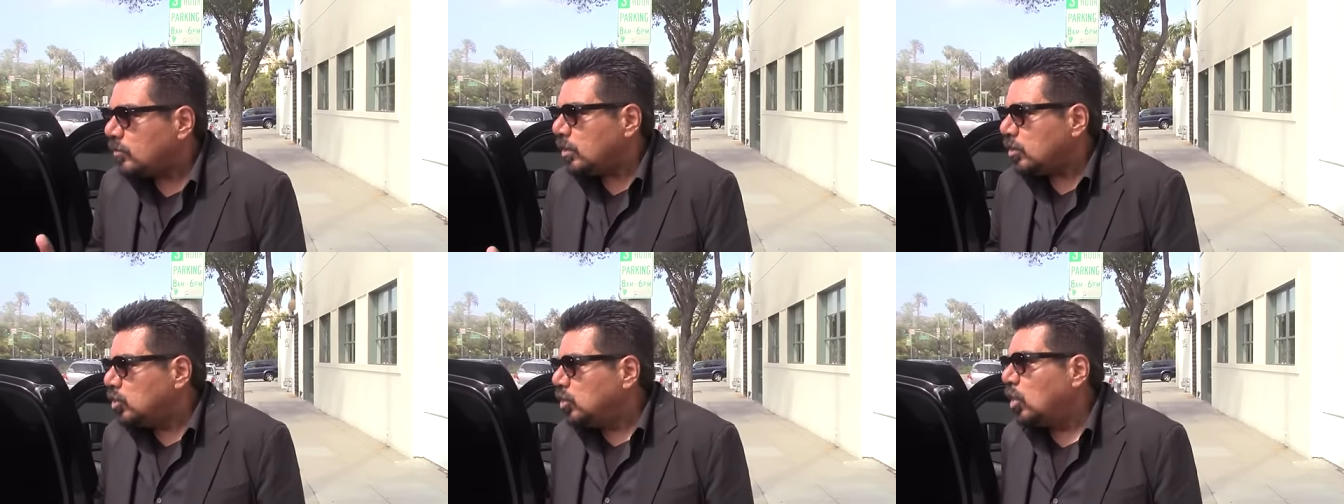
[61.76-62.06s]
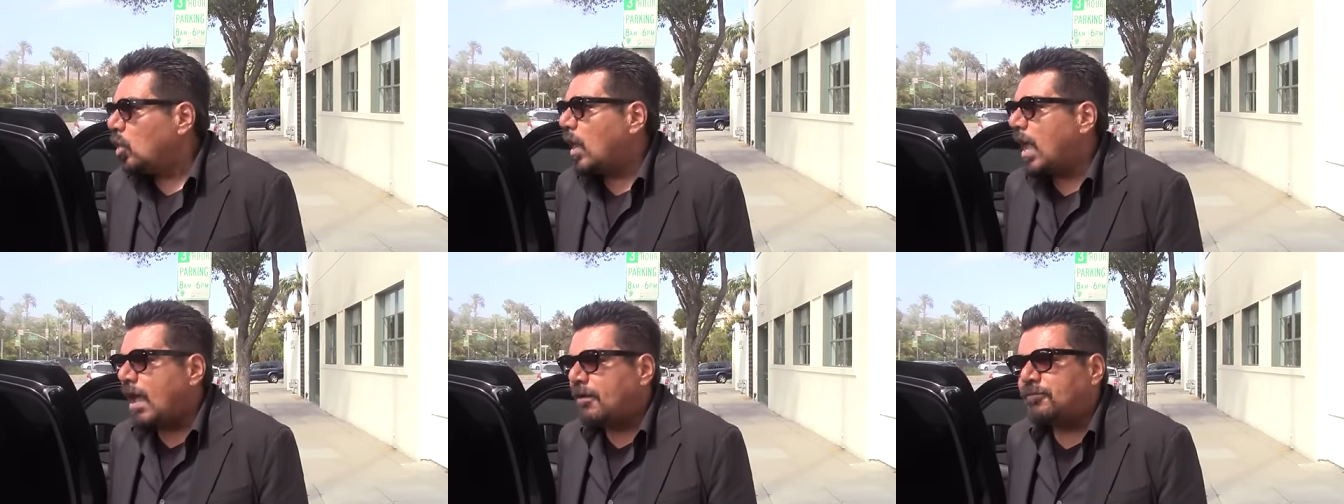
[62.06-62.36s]
you
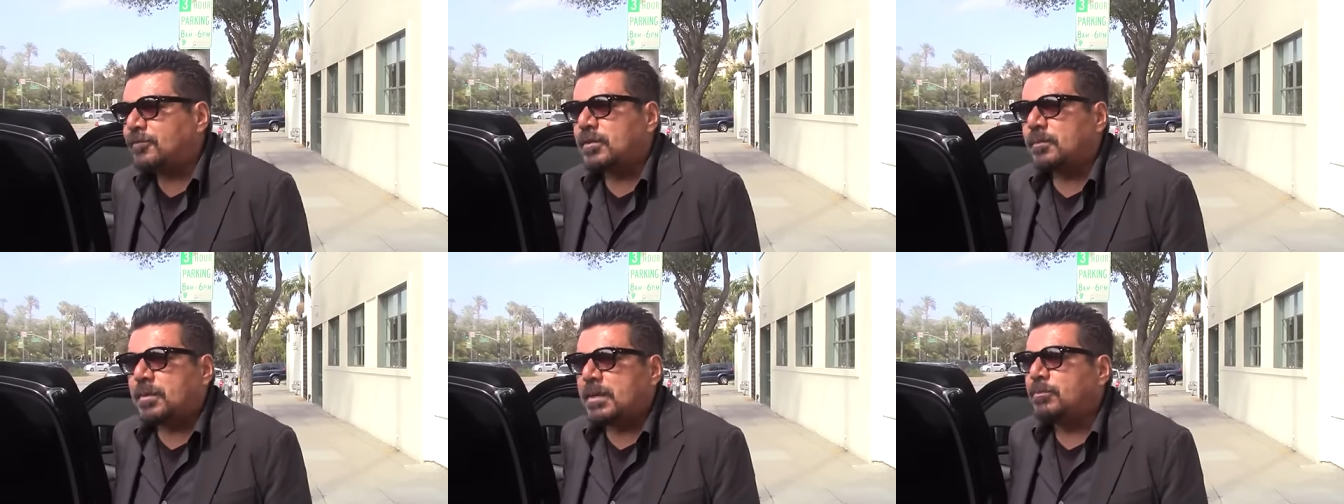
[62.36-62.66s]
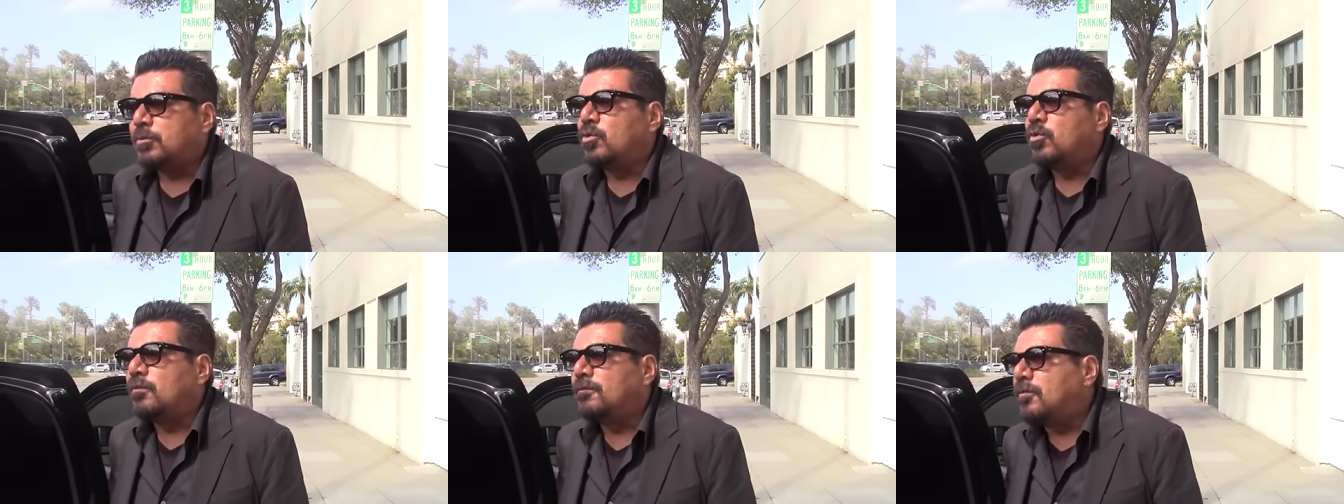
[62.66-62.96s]
know, half of the
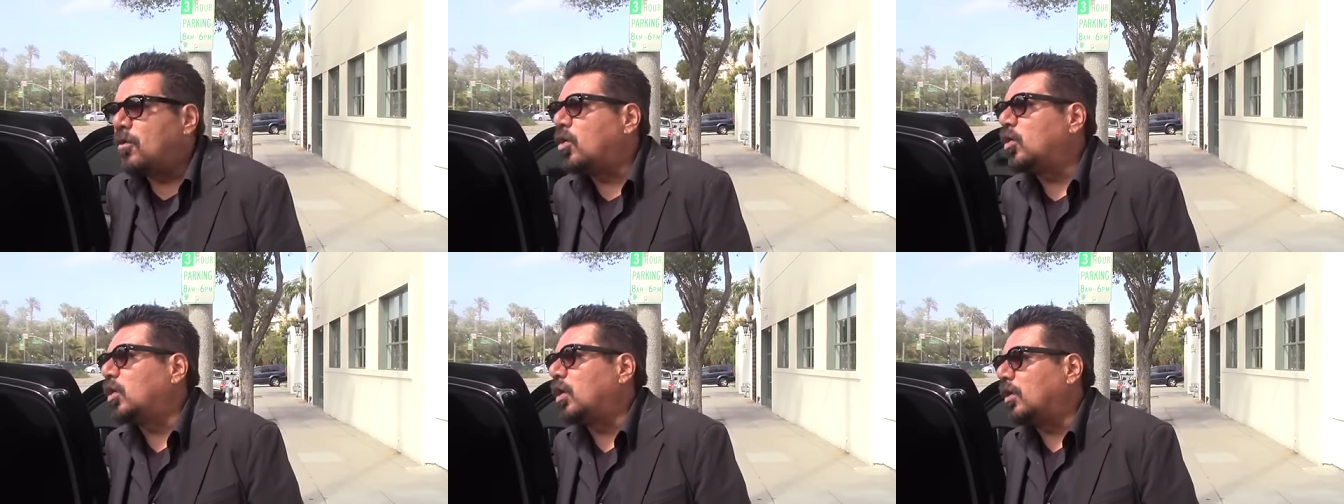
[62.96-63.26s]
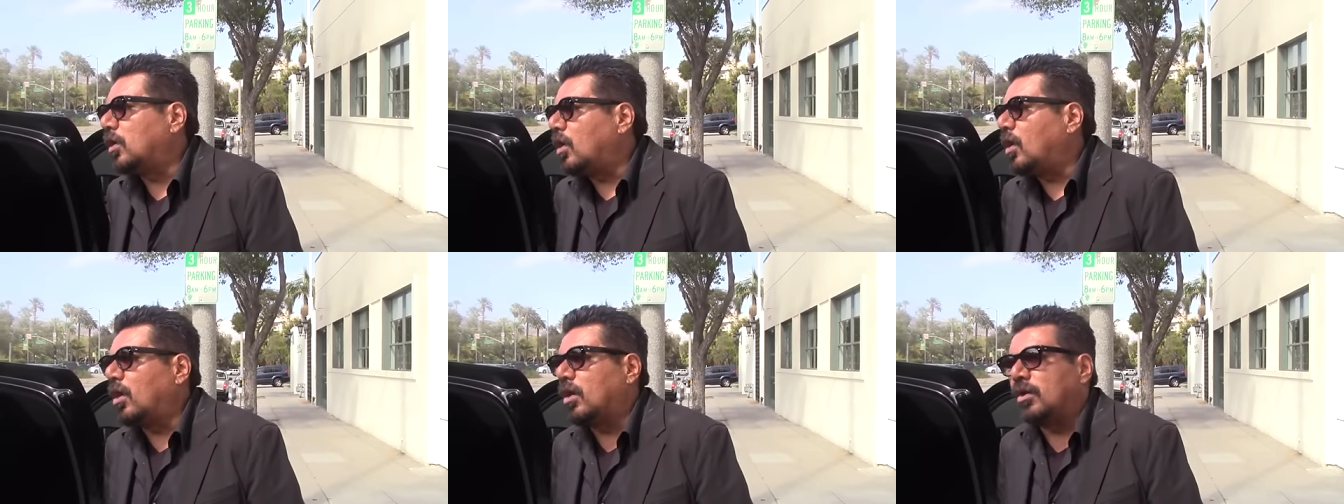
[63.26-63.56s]
people who vote
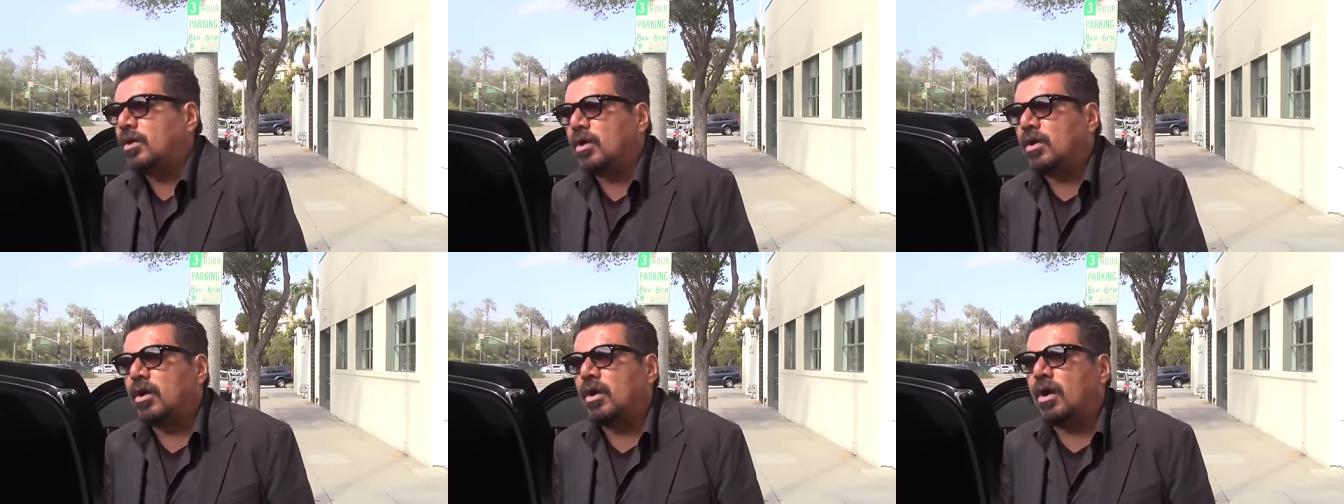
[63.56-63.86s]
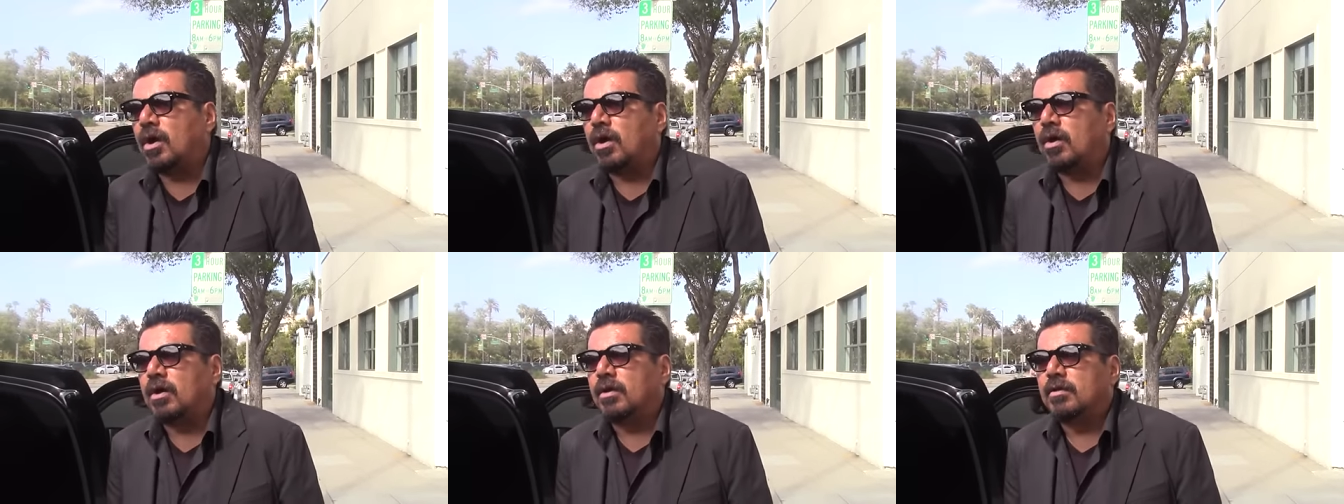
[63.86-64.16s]
are, are,
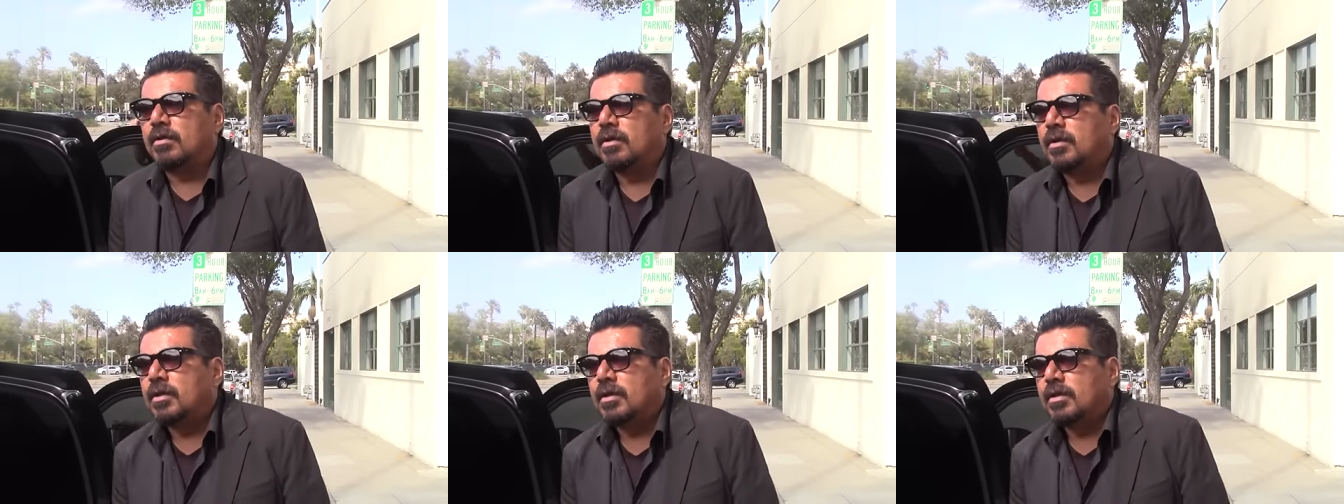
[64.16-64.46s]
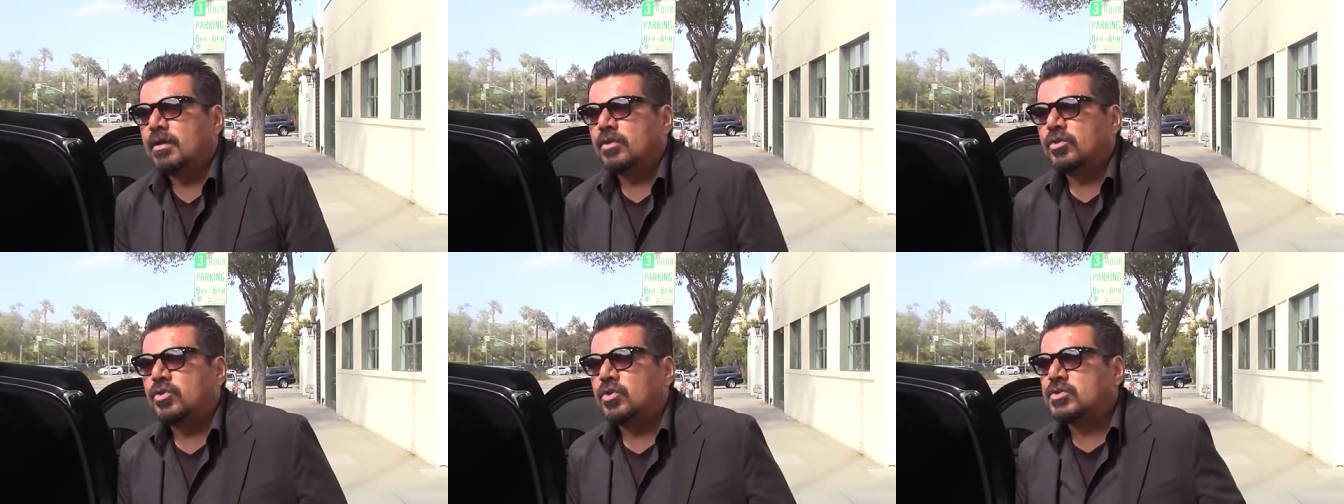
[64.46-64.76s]
are
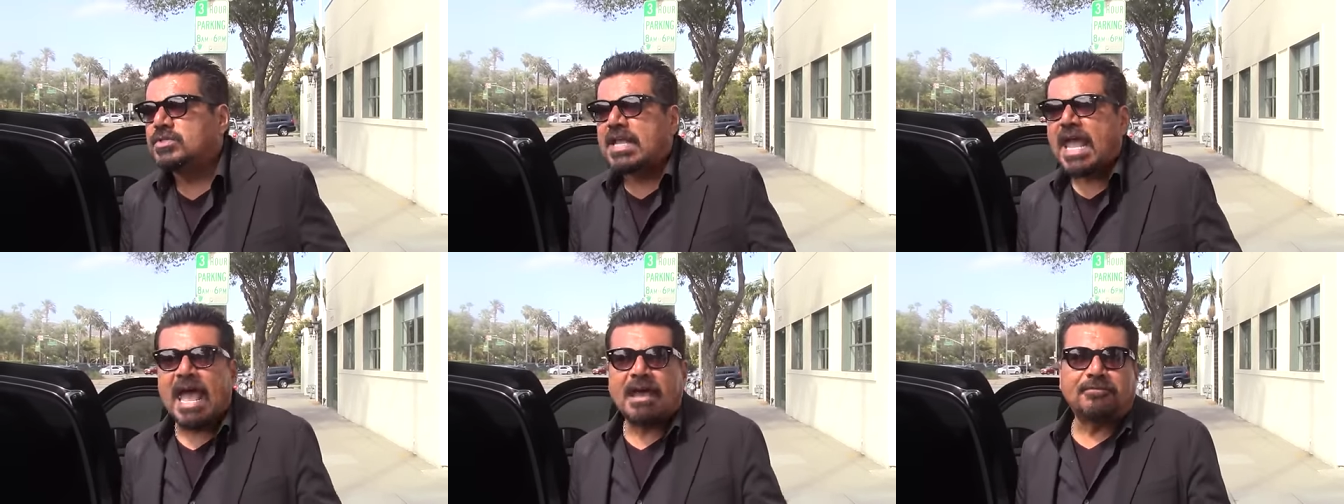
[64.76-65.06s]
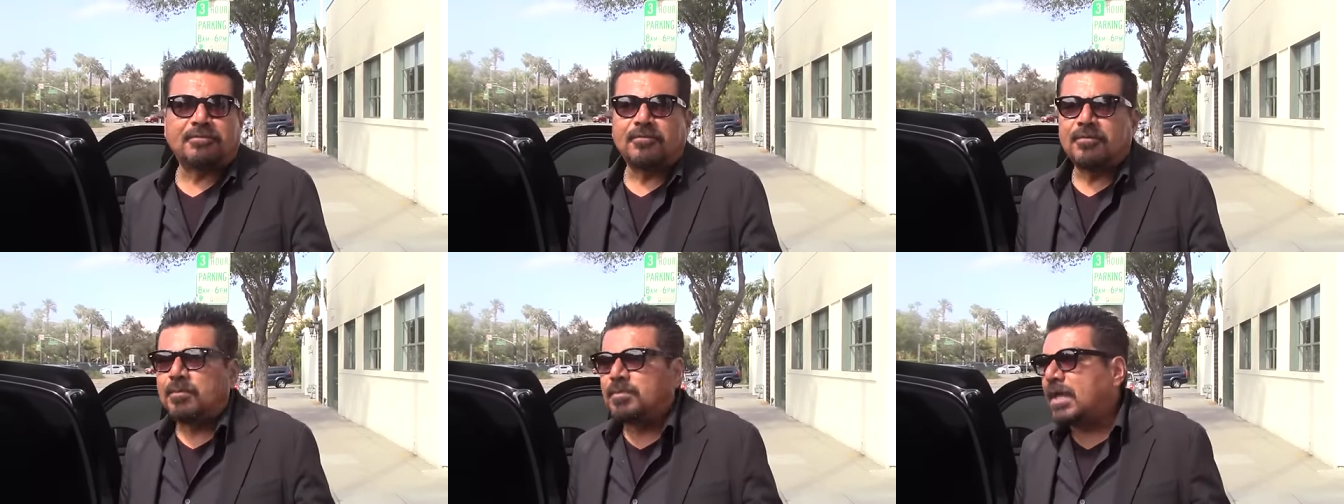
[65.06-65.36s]
there's
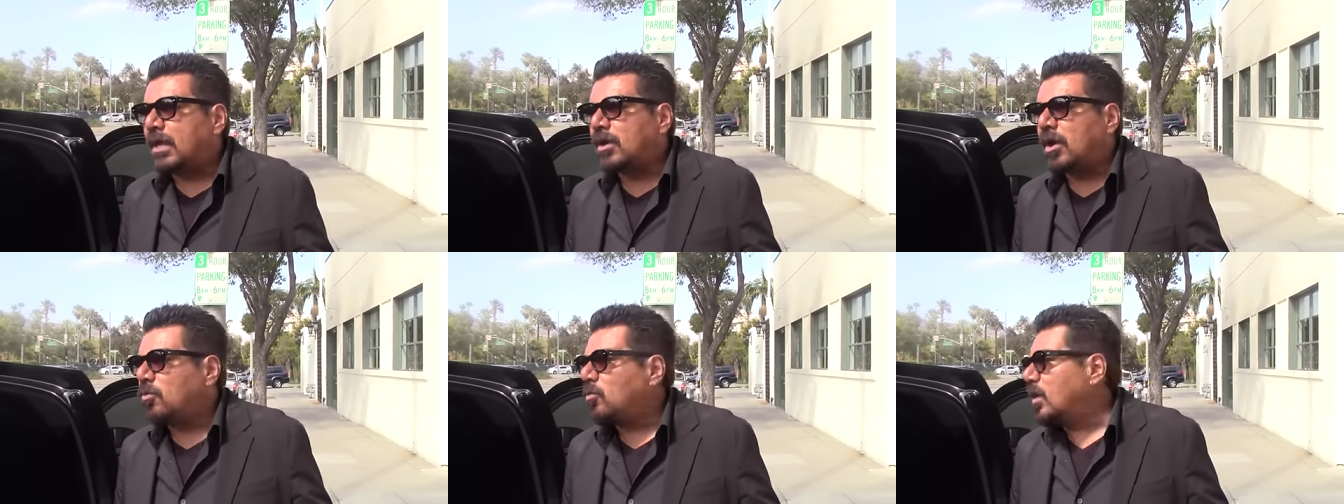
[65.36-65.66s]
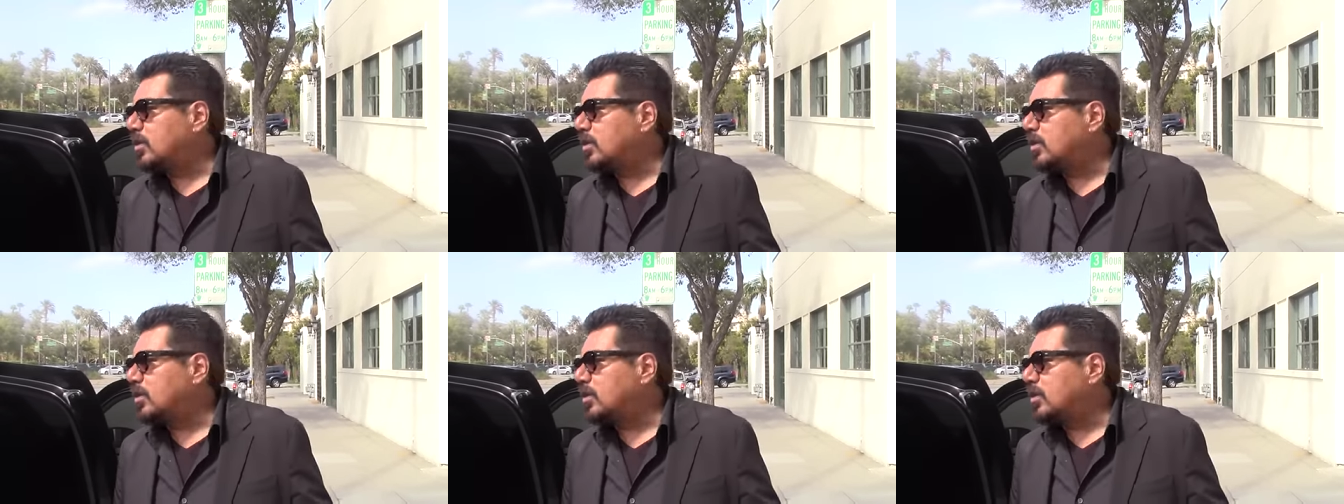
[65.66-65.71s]
half of them that aren't